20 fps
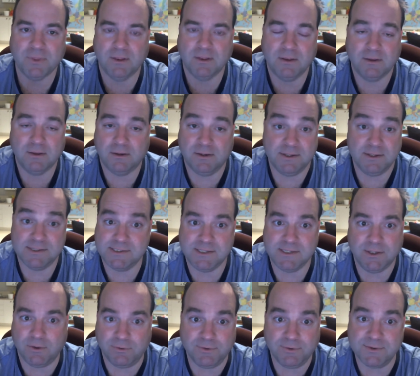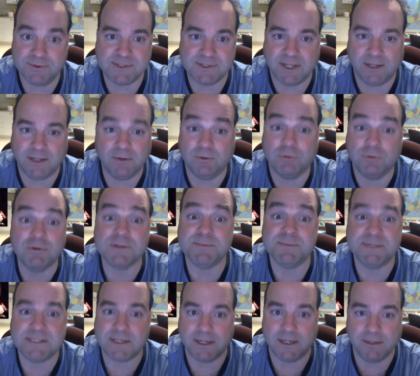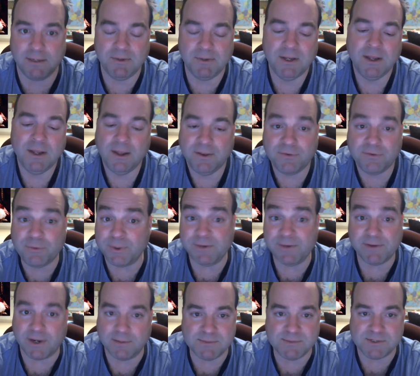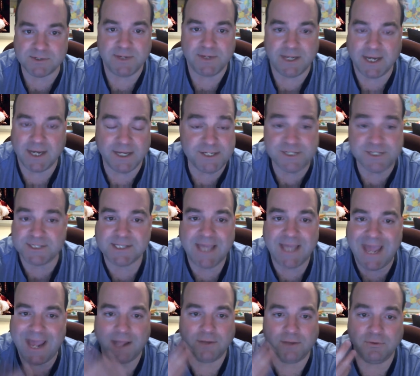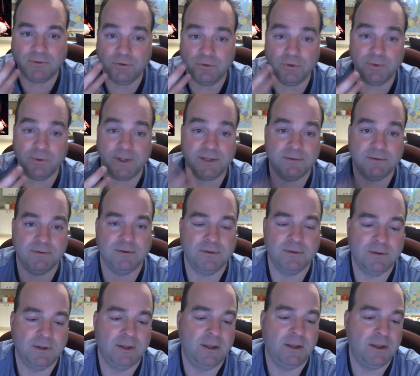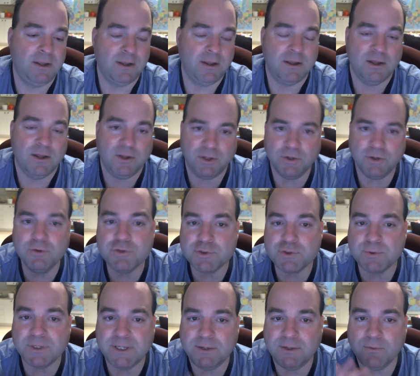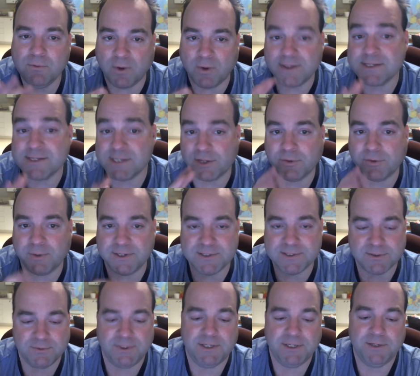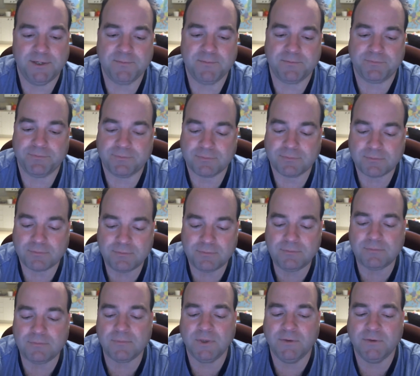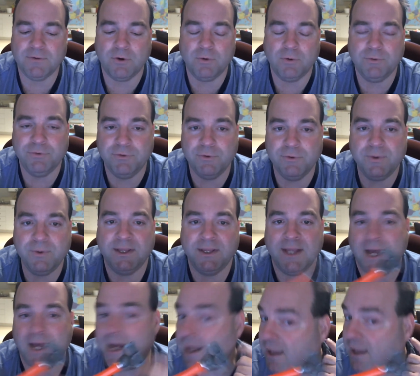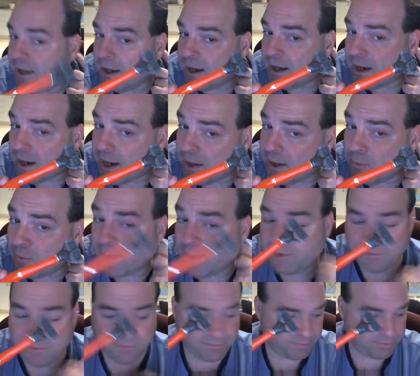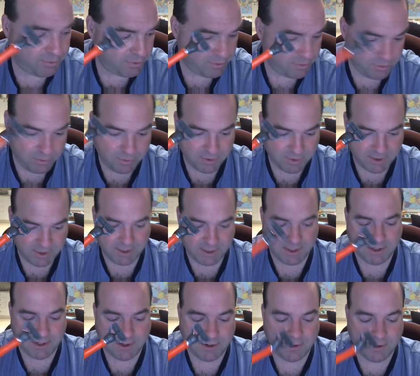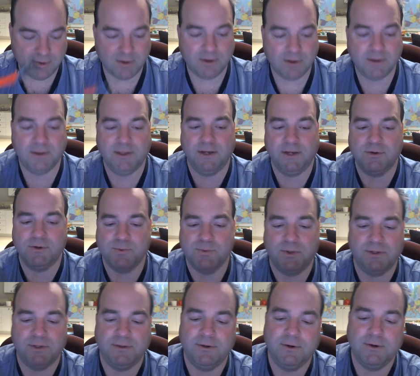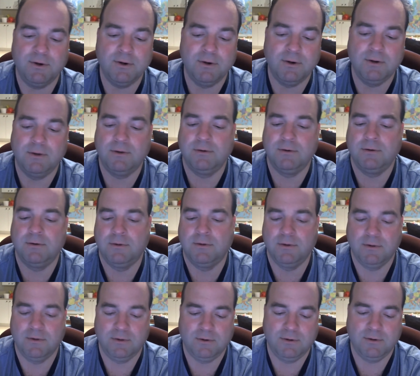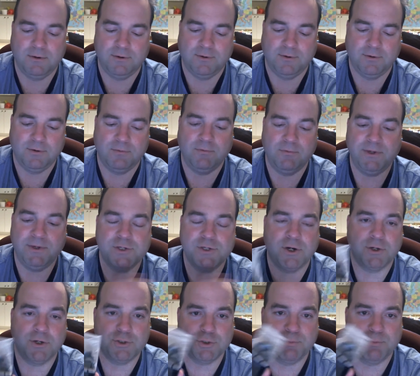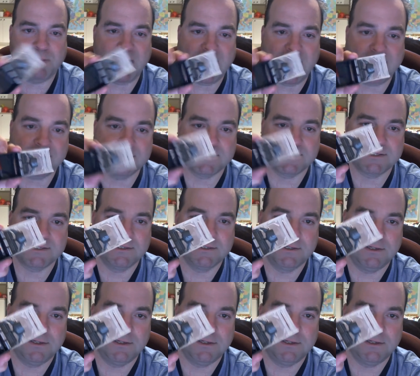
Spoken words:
because, there's, I don't know, Christmas time, 3 times a week. I just can't do it. Usually once to twice a week. So doing that, I went through, here's one of their recharger packs.